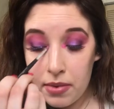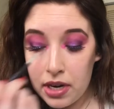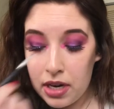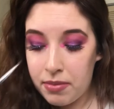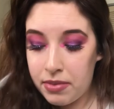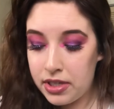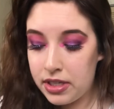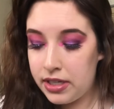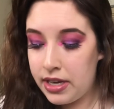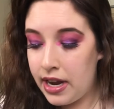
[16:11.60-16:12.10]
been a
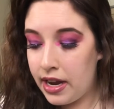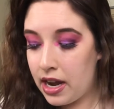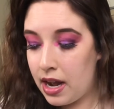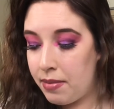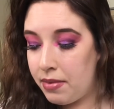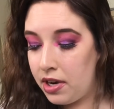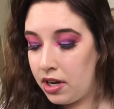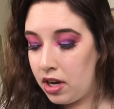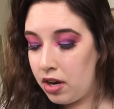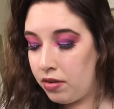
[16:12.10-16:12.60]
mistake.
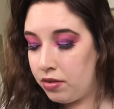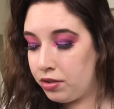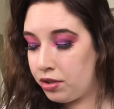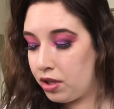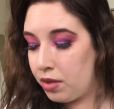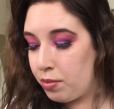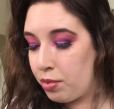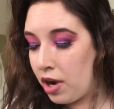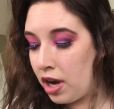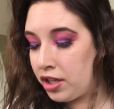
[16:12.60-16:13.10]
I'm going to go into
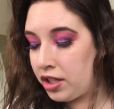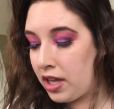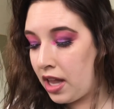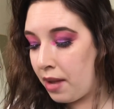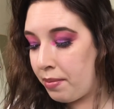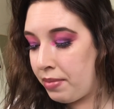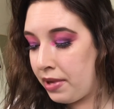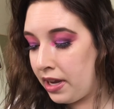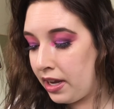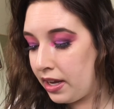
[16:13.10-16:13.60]
the brush that
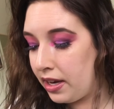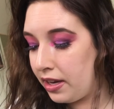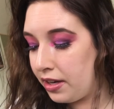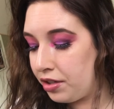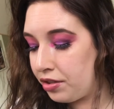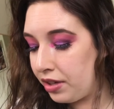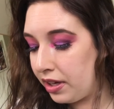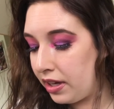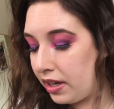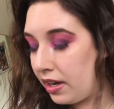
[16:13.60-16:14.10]
had pinkity
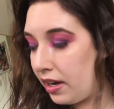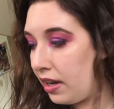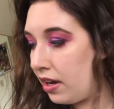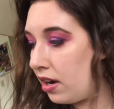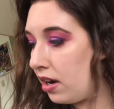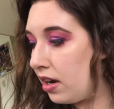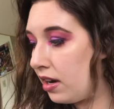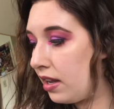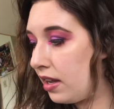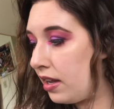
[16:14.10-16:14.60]
drinkity
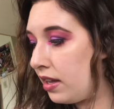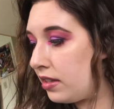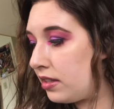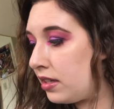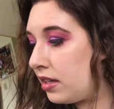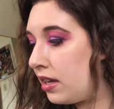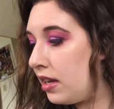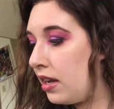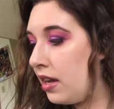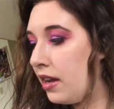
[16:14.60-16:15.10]
on
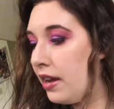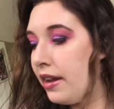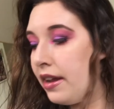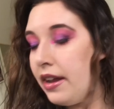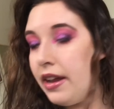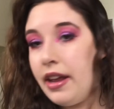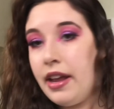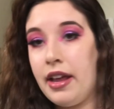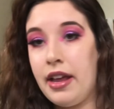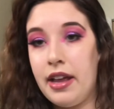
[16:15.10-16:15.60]
it.
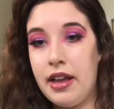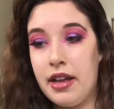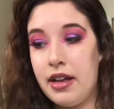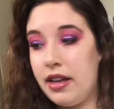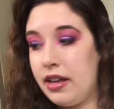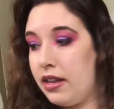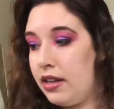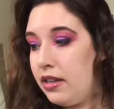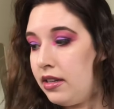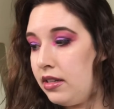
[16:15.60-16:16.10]

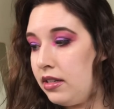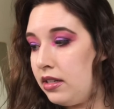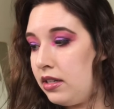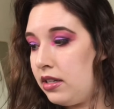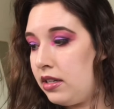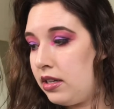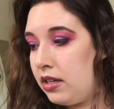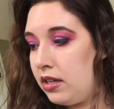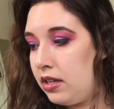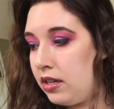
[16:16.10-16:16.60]
And
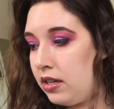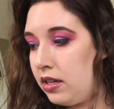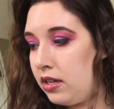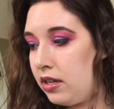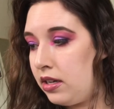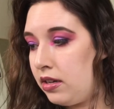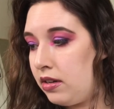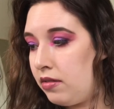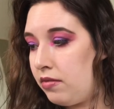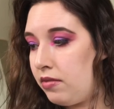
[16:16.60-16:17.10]

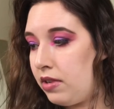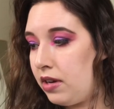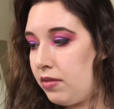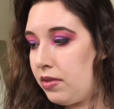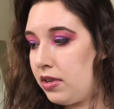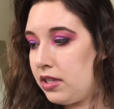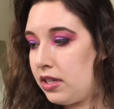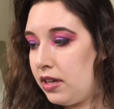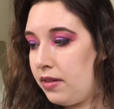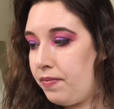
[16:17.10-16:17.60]
where
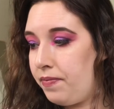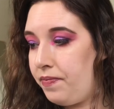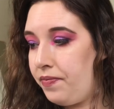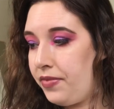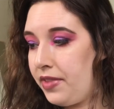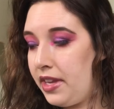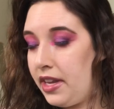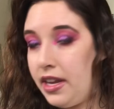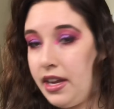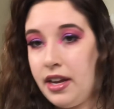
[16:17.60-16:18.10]
was it?
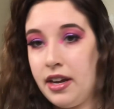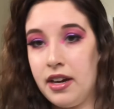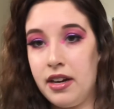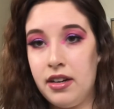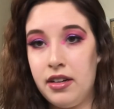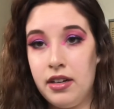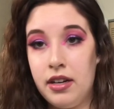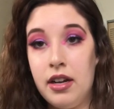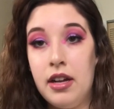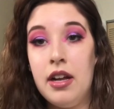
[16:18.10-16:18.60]

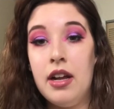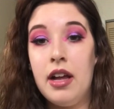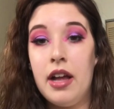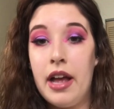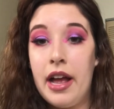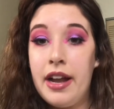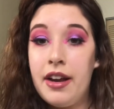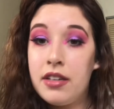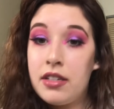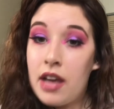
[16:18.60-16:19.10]
Here.
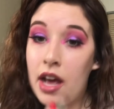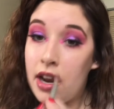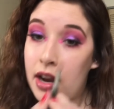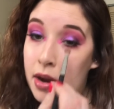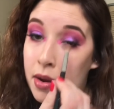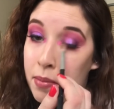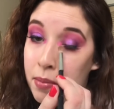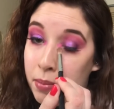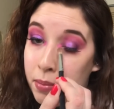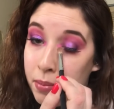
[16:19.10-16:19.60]
And just kind
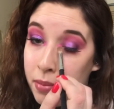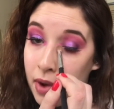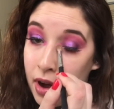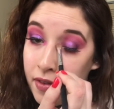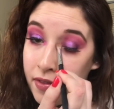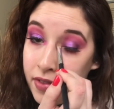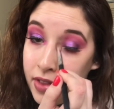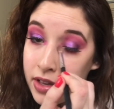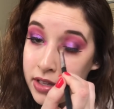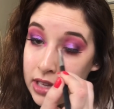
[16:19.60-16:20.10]
of
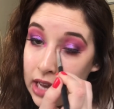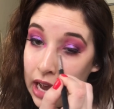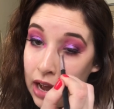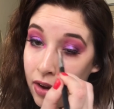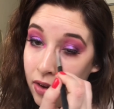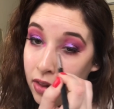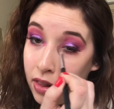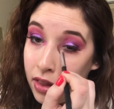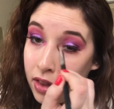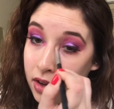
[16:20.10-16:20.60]
buff this
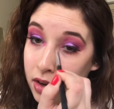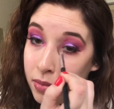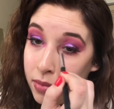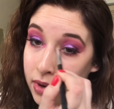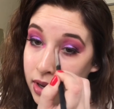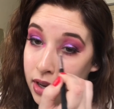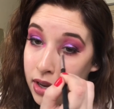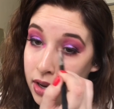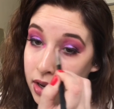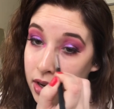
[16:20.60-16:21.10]
out a little
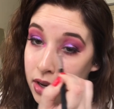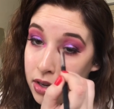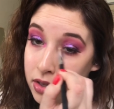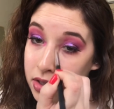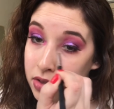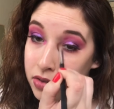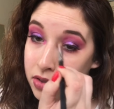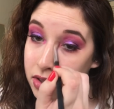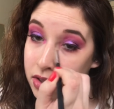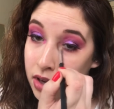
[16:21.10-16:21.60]
bit
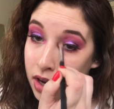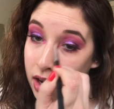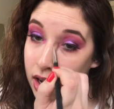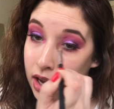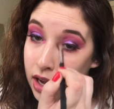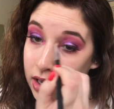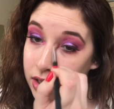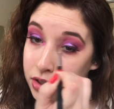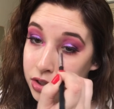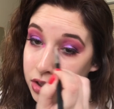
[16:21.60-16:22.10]
so it's not
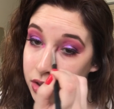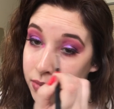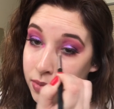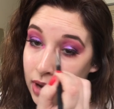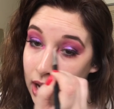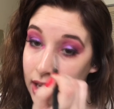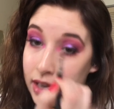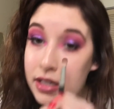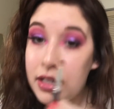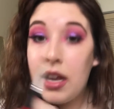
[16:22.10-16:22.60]
as
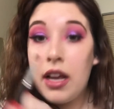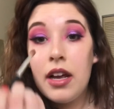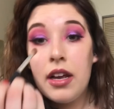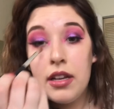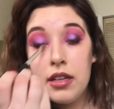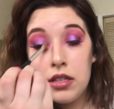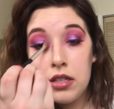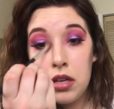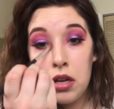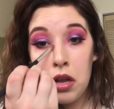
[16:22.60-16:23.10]

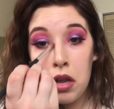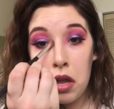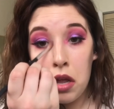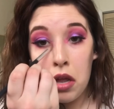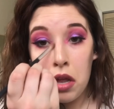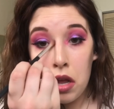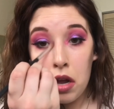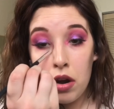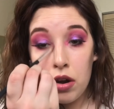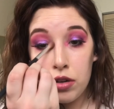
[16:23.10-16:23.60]
dramatized
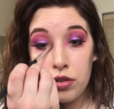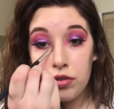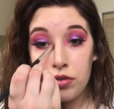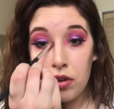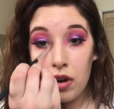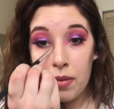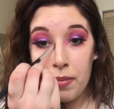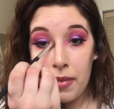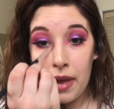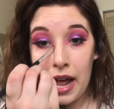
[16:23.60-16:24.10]
or
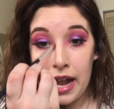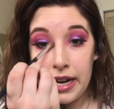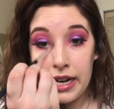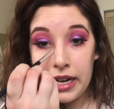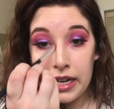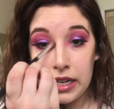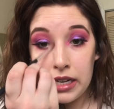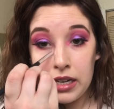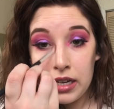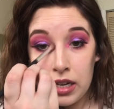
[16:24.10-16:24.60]
dramatic.